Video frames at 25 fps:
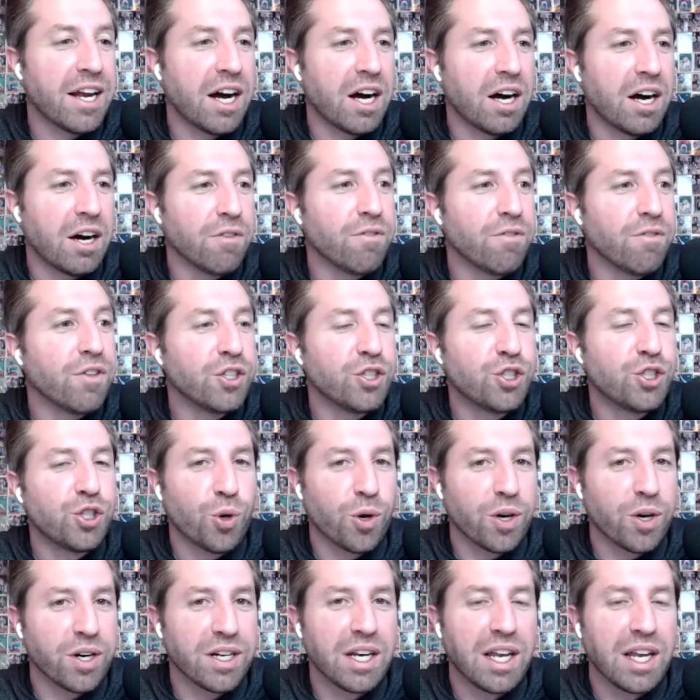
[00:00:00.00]
of the
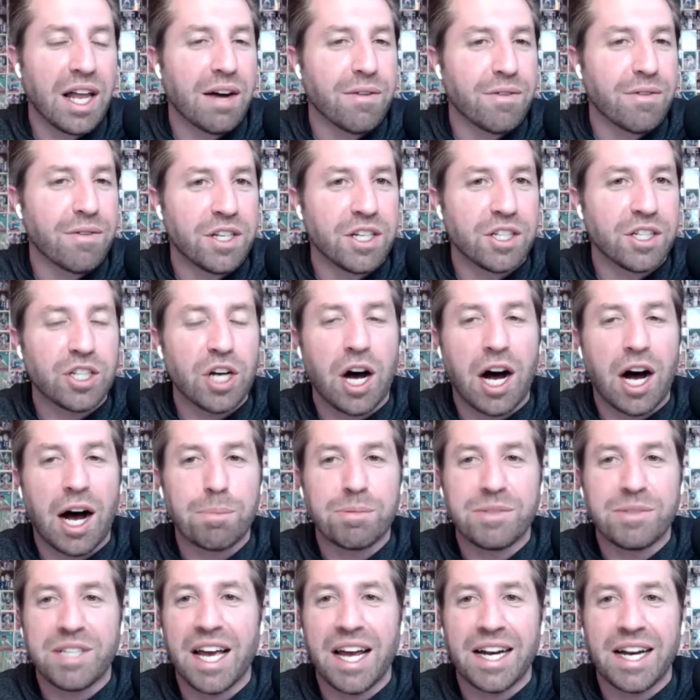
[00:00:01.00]
Jordan Love in the top
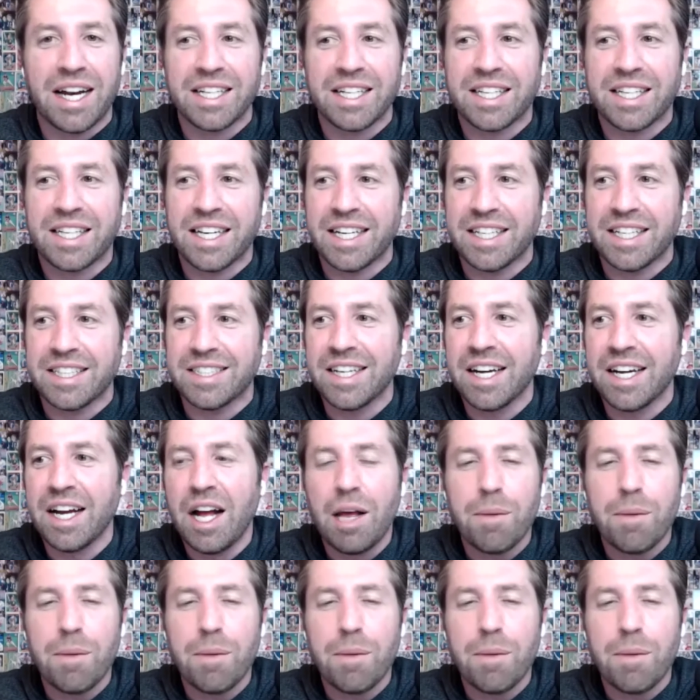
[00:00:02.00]
10 heat